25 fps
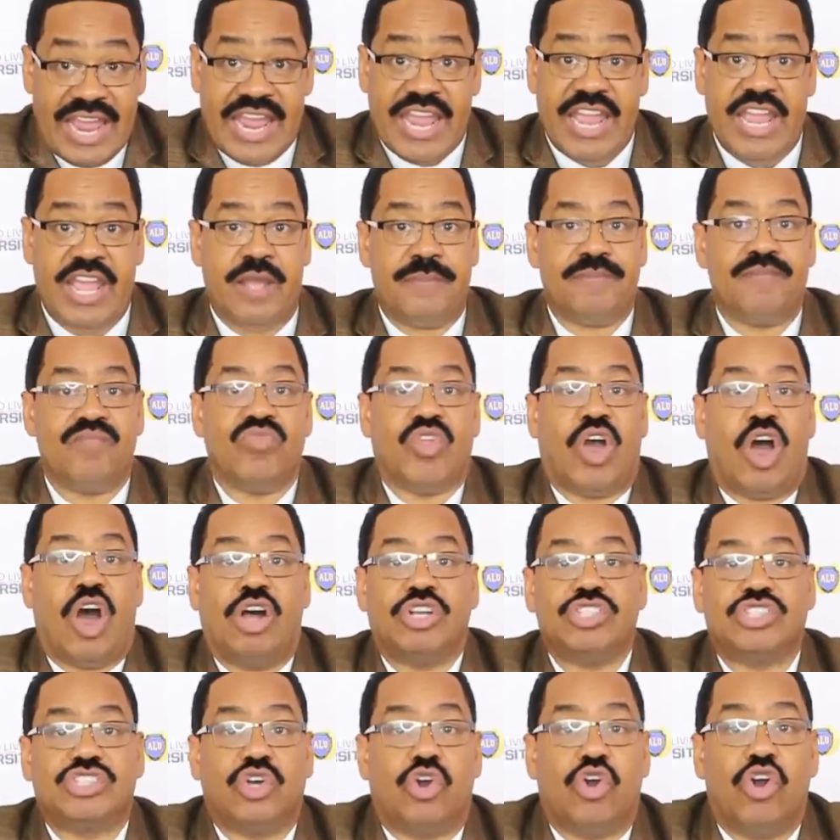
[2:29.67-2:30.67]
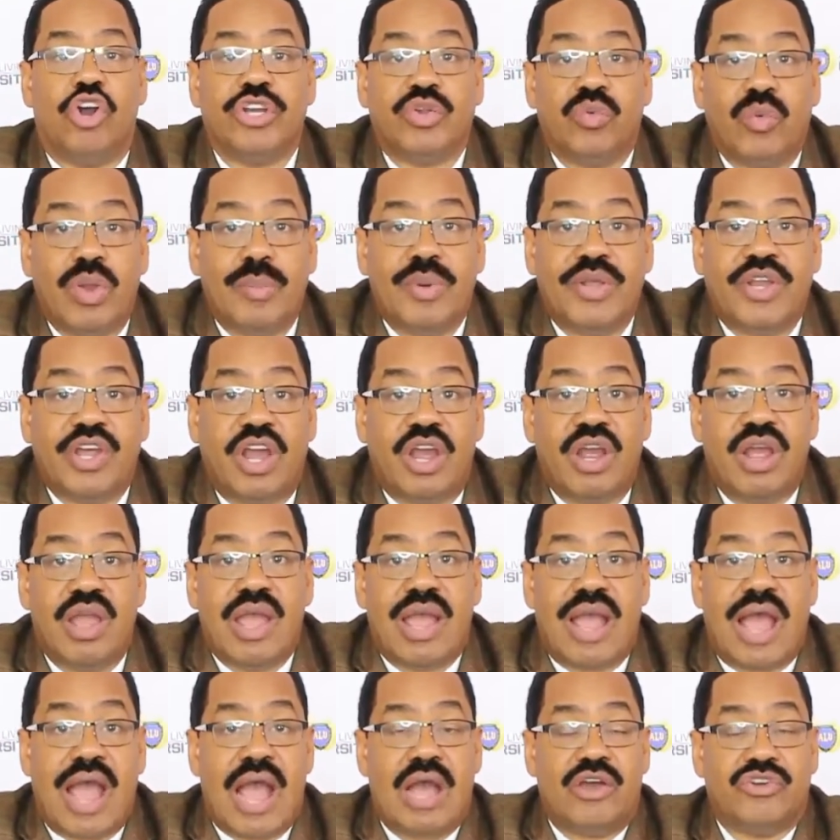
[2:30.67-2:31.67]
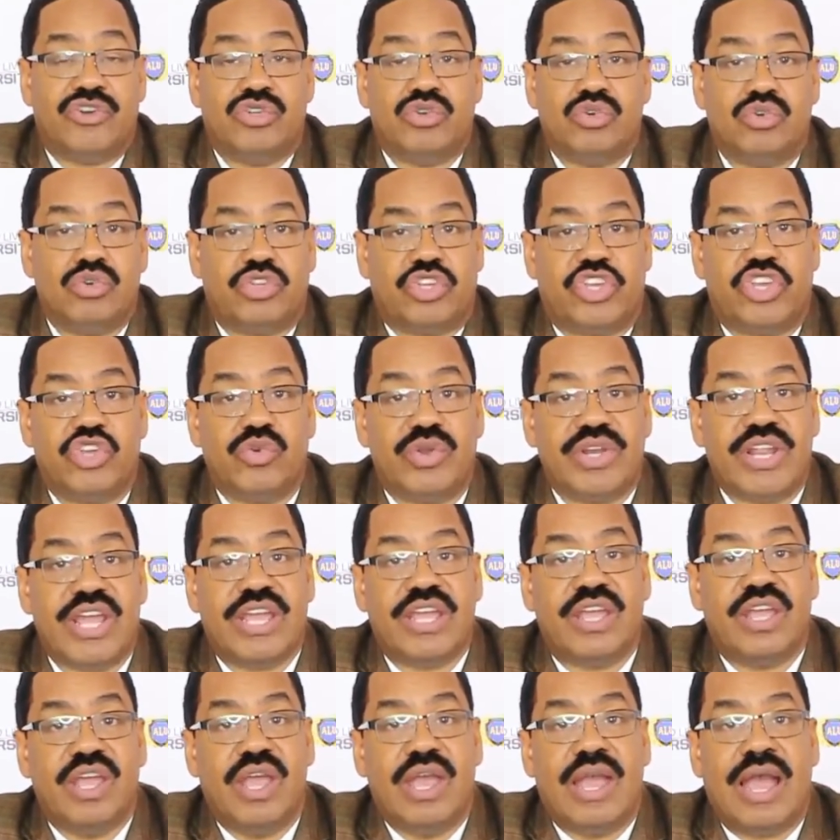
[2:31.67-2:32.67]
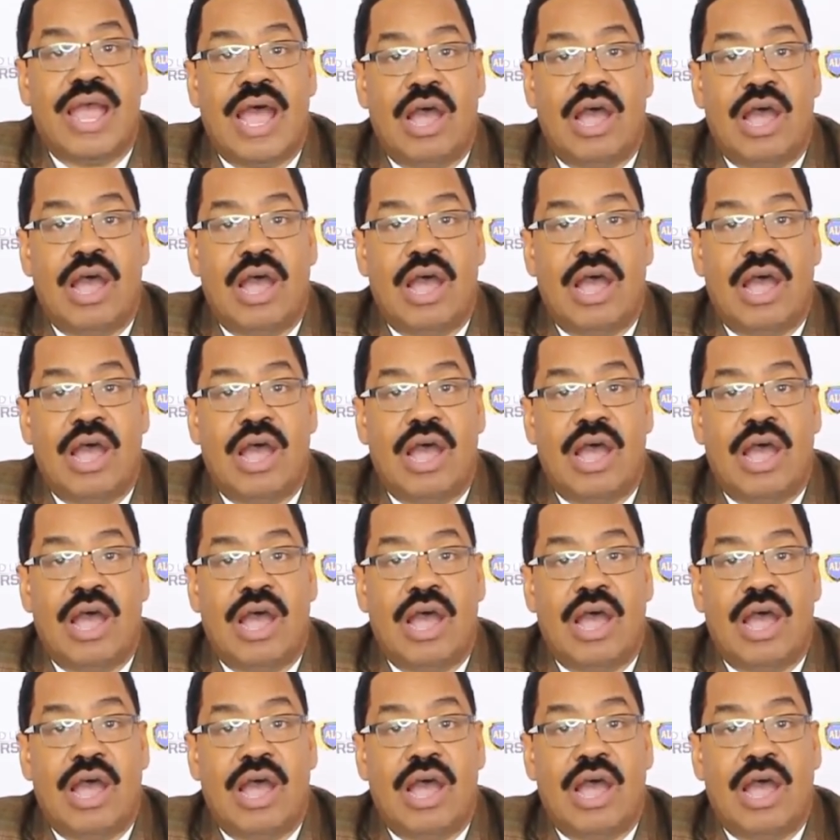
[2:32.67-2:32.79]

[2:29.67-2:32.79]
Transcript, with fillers: And also on the webinar, I'll do Q&A.